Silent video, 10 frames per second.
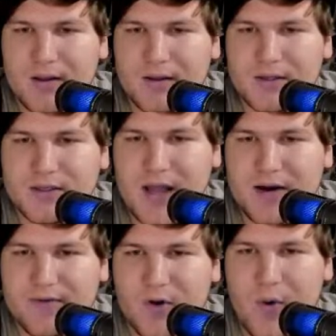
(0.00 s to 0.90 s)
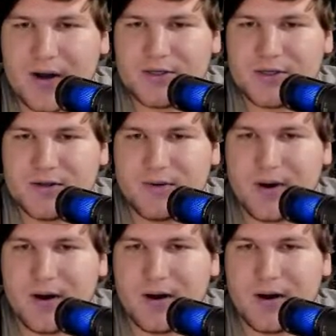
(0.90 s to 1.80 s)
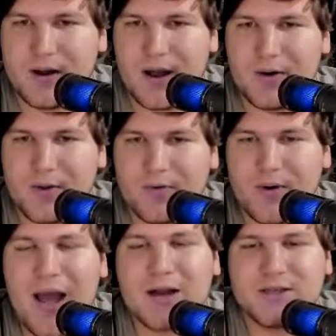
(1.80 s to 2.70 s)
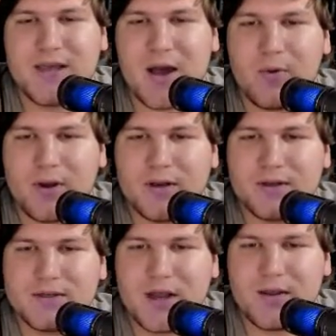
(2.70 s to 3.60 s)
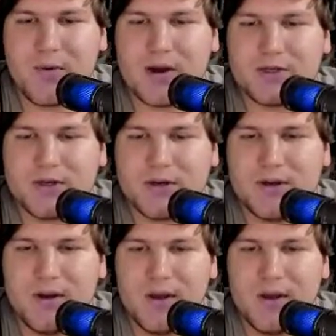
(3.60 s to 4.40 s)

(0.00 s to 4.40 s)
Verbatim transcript: the state of the question. Uh, I don't know. Actually, yeah, we'll get into the state of the question.